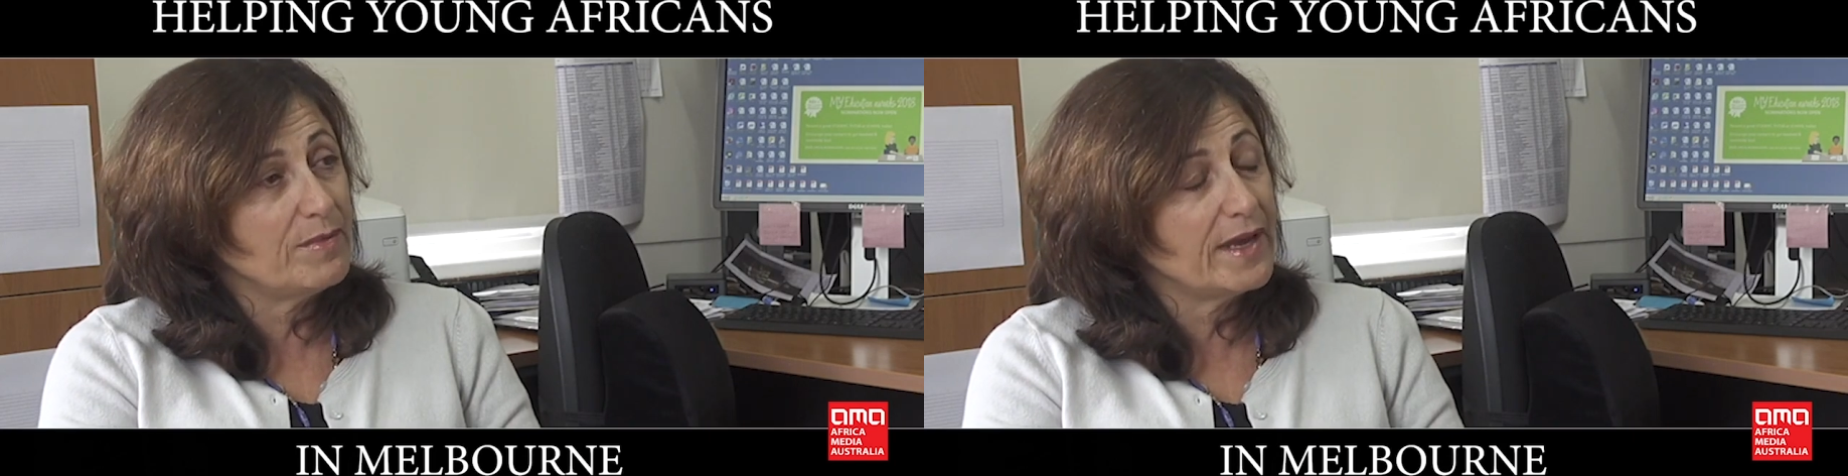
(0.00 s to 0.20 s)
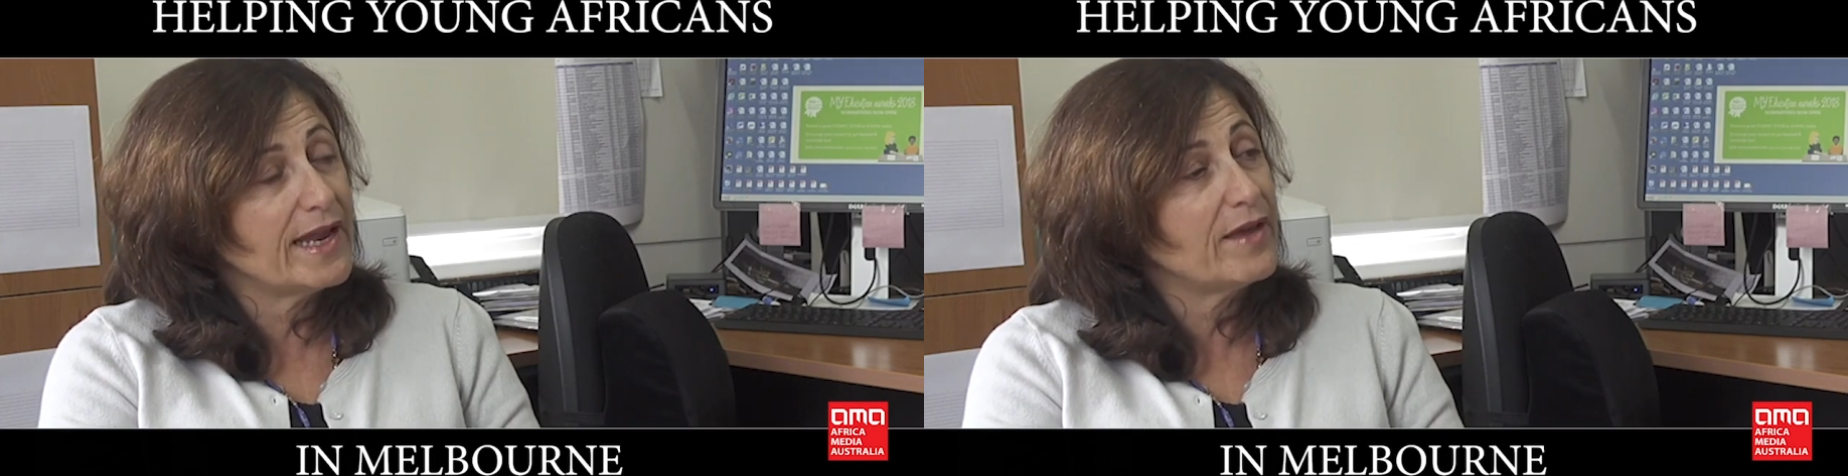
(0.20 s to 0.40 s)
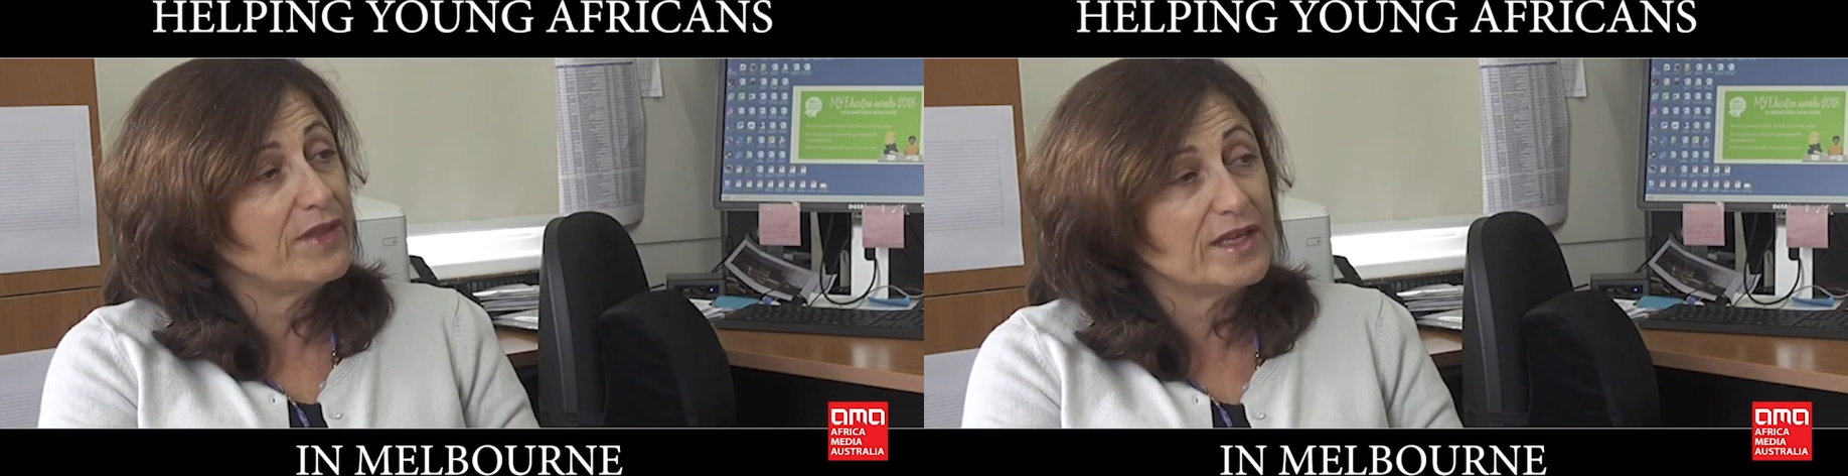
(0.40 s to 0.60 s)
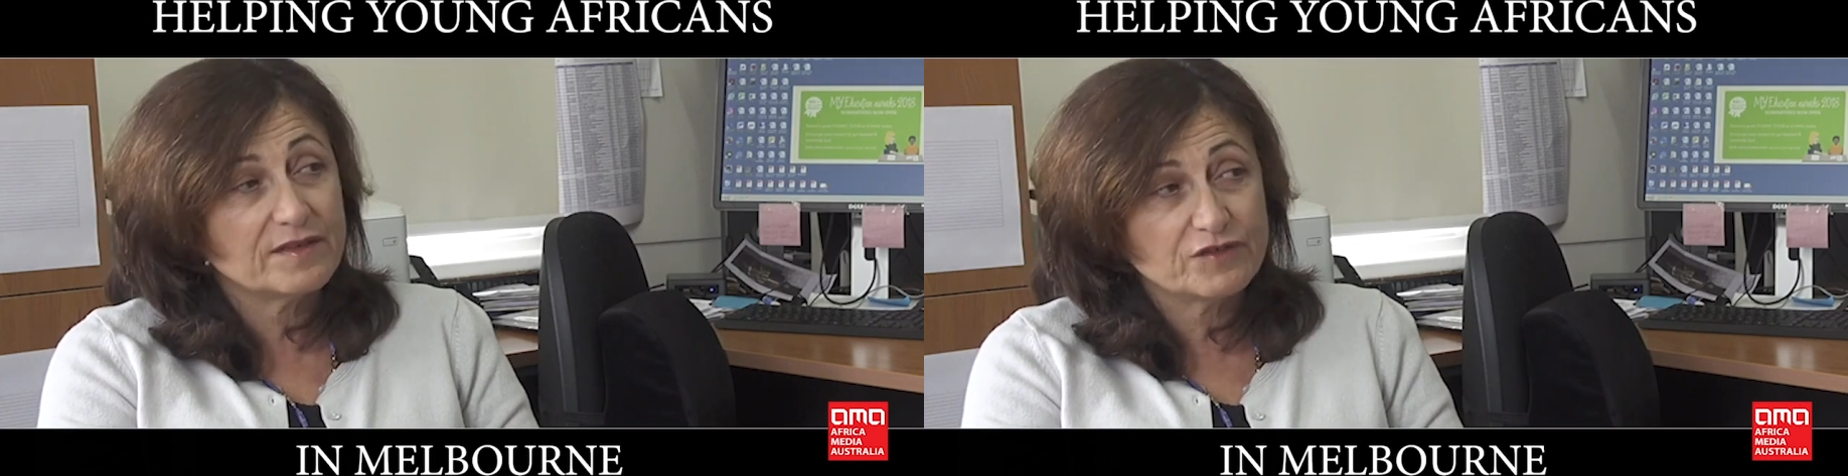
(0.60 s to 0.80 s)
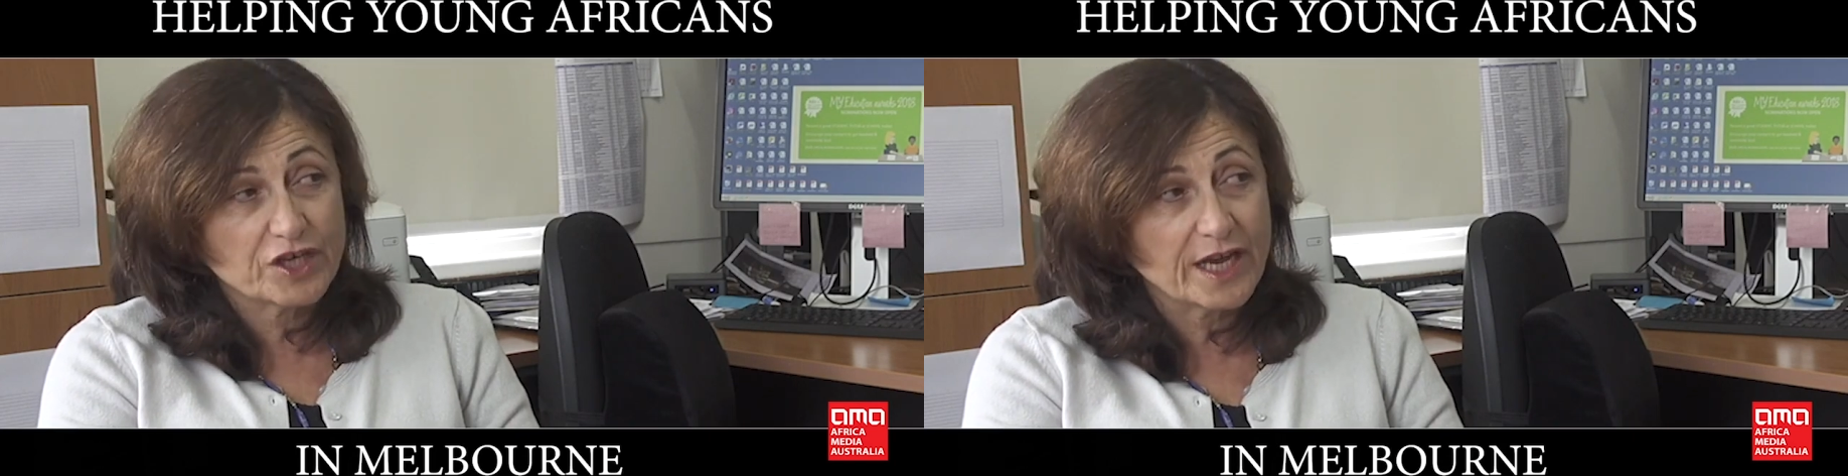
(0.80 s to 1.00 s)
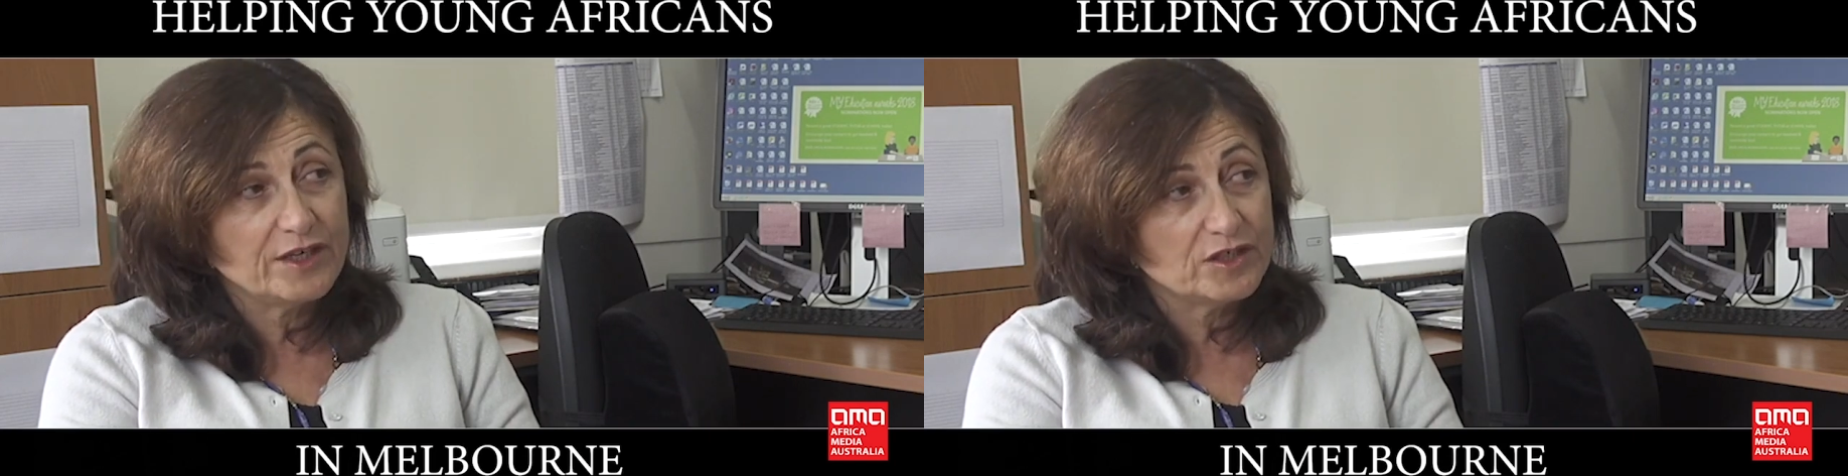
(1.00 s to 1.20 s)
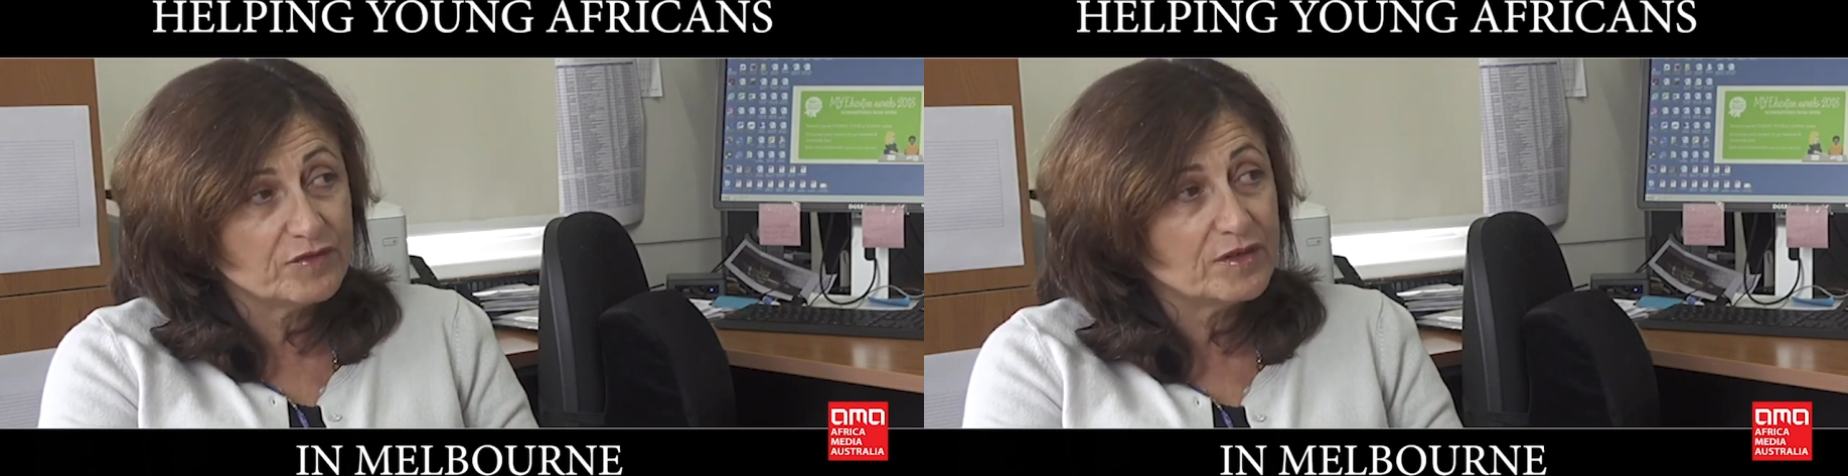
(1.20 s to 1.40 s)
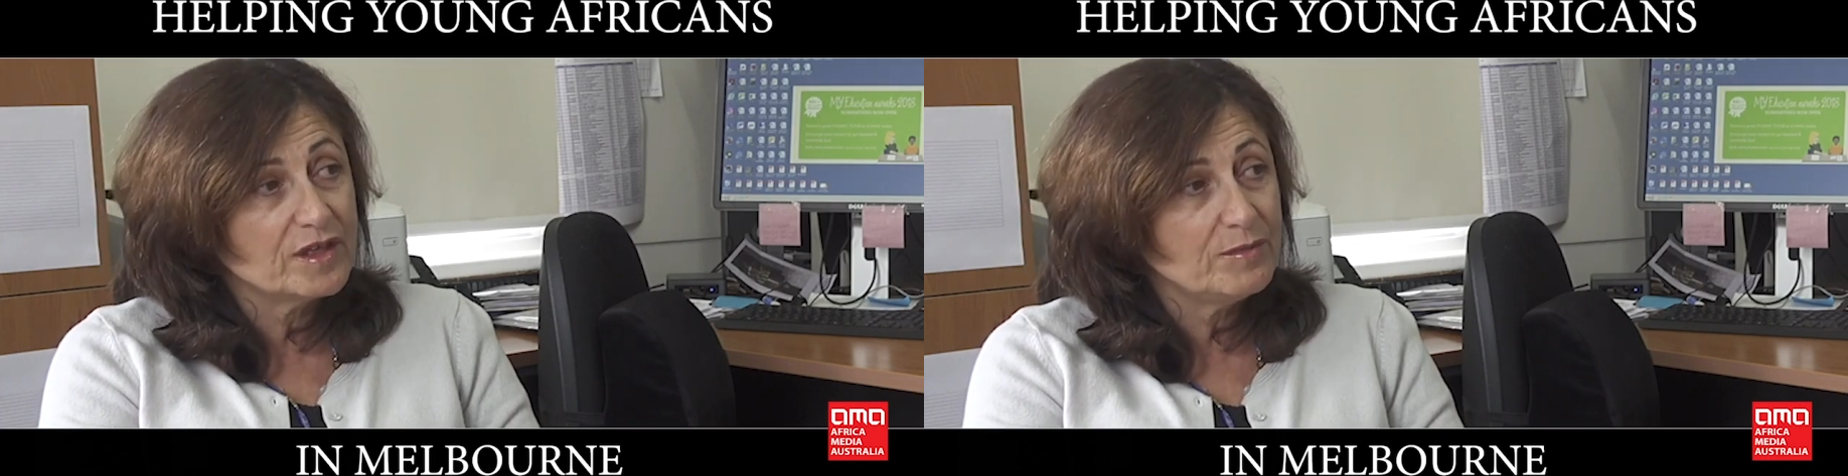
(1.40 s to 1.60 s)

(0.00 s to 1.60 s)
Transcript: about how things have changed for the